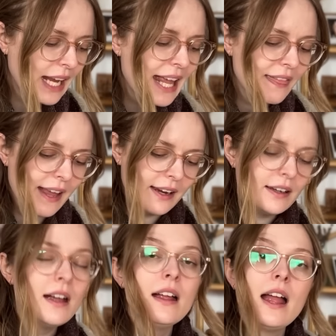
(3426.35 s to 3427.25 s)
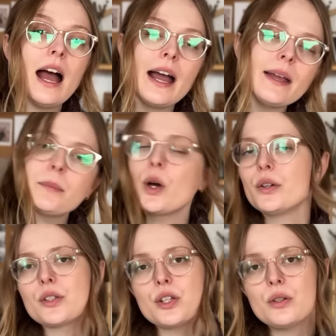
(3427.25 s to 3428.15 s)
And then I am going
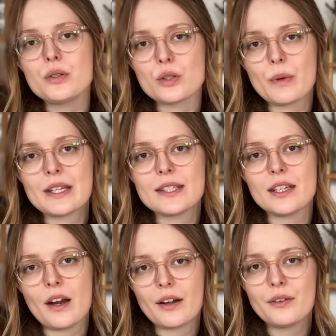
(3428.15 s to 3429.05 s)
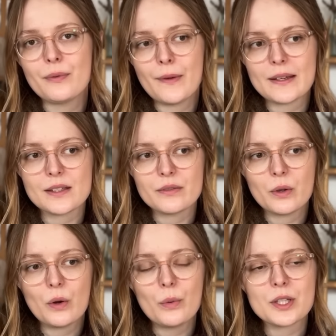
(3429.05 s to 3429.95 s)
to Swiss Yarn
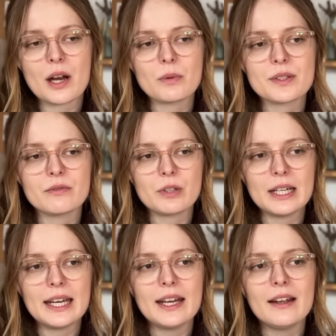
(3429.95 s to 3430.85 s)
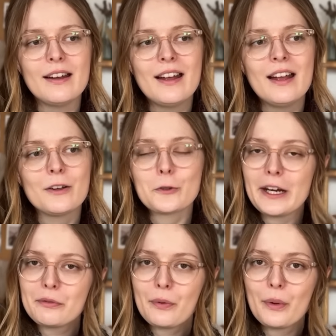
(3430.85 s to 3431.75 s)
Festival, which I was really
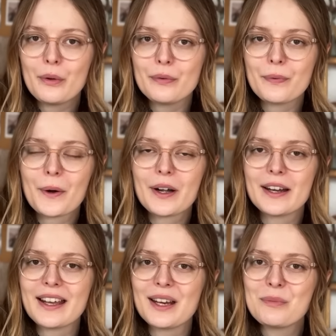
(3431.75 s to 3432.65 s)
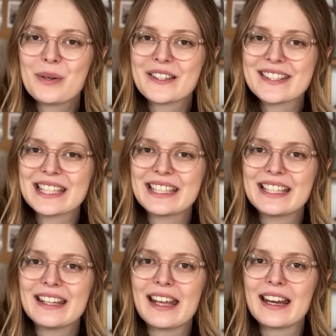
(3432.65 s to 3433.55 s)
grateful for a kind
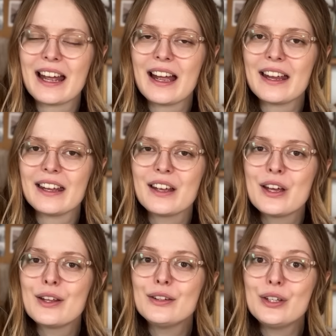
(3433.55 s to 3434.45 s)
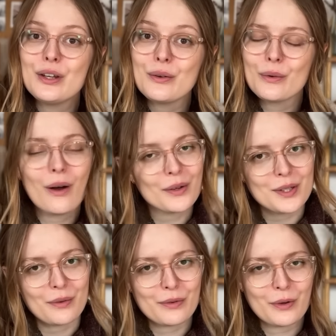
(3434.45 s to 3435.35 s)
person that I knew
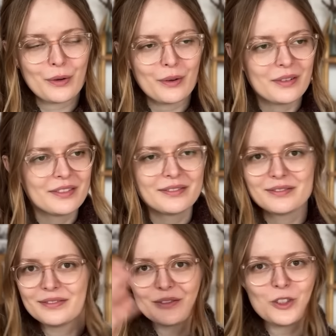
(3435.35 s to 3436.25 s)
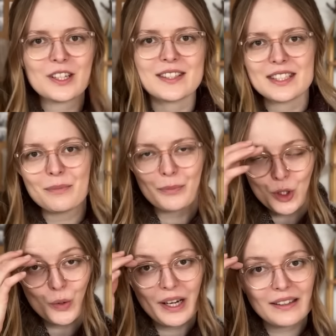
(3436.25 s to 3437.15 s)
also through just
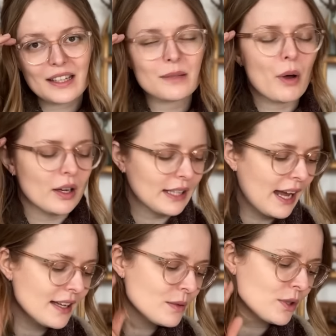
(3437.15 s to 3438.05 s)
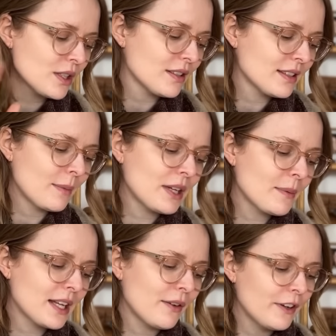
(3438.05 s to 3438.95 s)
doing this podcast, which is sometimes
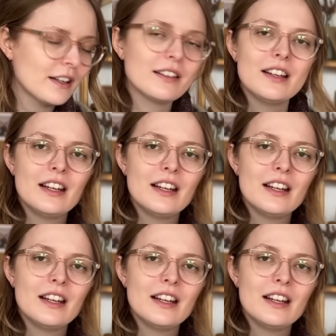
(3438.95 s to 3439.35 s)
I feel